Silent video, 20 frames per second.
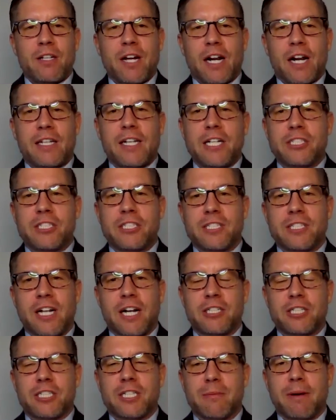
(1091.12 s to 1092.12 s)
DocNation is
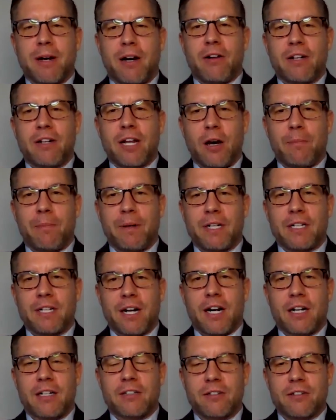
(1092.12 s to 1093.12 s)
not just about helping
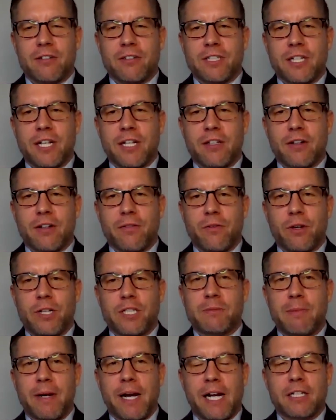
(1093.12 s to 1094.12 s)
doctors get their
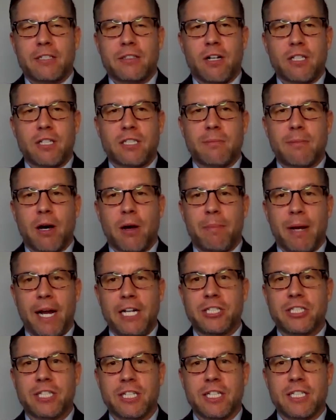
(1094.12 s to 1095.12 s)
voice back. It's also about
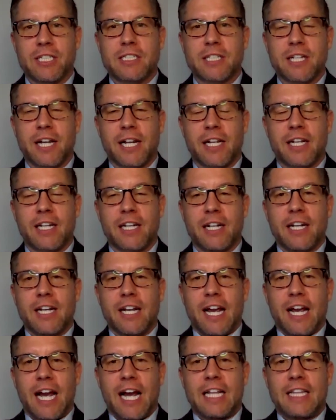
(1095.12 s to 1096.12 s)
patients. Like
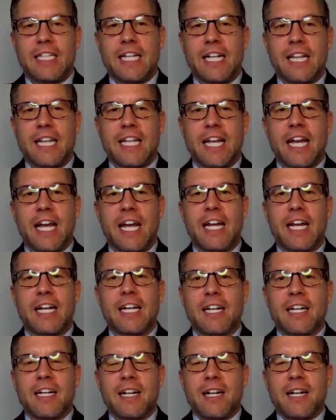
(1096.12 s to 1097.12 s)
at the end of the
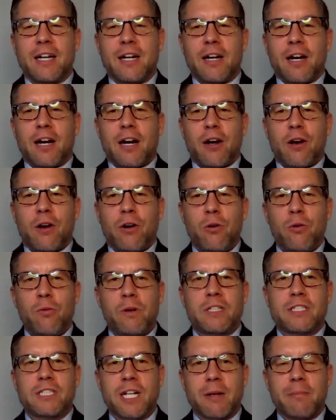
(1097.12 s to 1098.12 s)
day, who
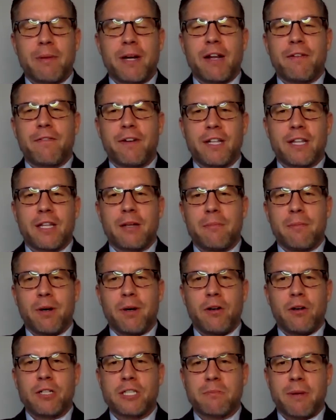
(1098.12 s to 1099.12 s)
is going to benefit the
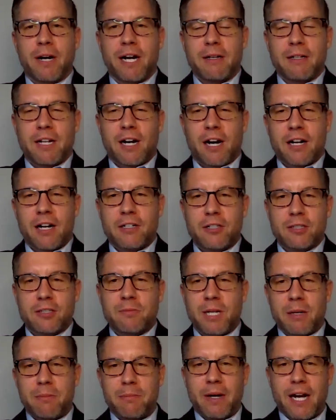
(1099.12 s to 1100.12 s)
most by doctors
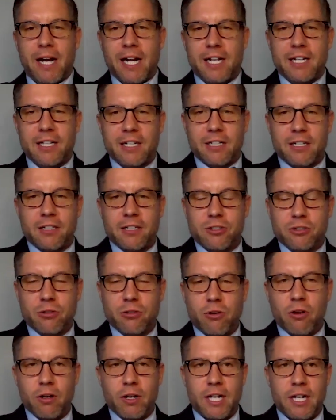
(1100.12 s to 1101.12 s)
being back in
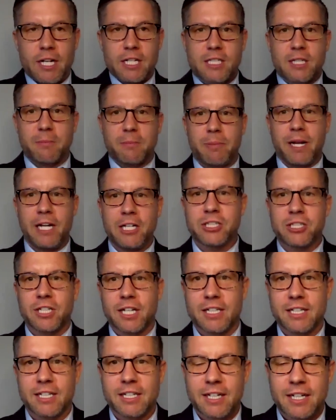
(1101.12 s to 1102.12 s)
control? It's the
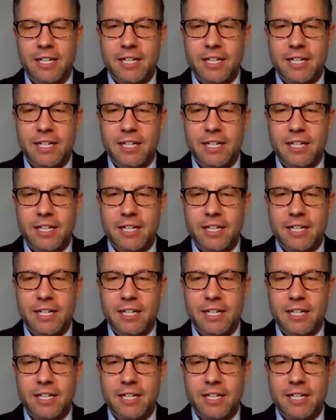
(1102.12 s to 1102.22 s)
patient.